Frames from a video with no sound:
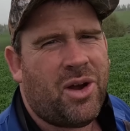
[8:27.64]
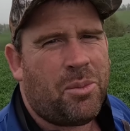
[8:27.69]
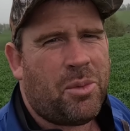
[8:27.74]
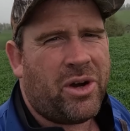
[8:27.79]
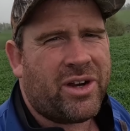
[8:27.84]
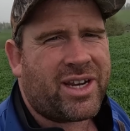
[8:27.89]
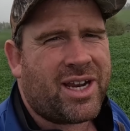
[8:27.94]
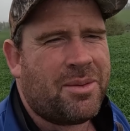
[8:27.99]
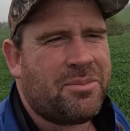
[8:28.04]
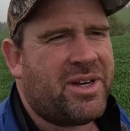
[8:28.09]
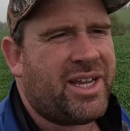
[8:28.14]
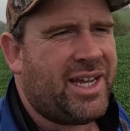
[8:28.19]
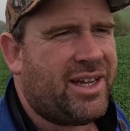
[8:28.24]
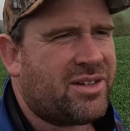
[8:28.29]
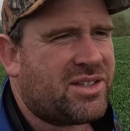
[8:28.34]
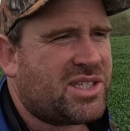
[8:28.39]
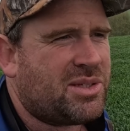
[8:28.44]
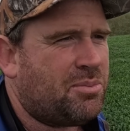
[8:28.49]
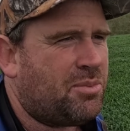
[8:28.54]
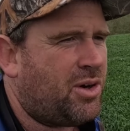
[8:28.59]
might come down
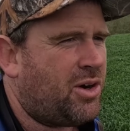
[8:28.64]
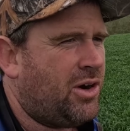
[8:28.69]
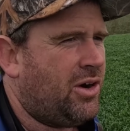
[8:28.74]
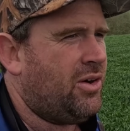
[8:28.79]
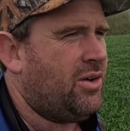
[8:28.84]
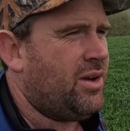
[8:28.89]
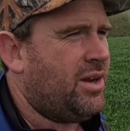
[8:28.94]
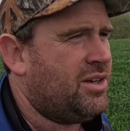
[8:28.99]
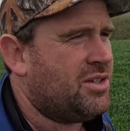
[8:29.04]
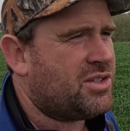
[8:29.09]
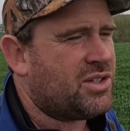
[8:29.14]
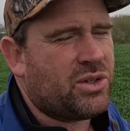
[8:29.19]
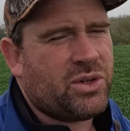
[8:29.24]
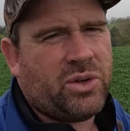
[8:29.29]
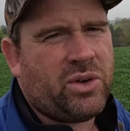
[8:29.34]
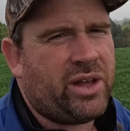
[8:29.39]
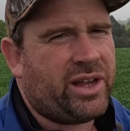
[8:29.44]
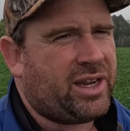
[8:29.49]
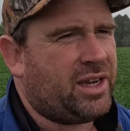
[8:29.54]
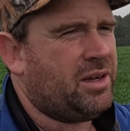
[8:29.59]
tomorrow and do
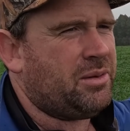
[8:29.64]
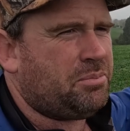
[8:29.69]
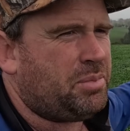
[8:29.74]
like a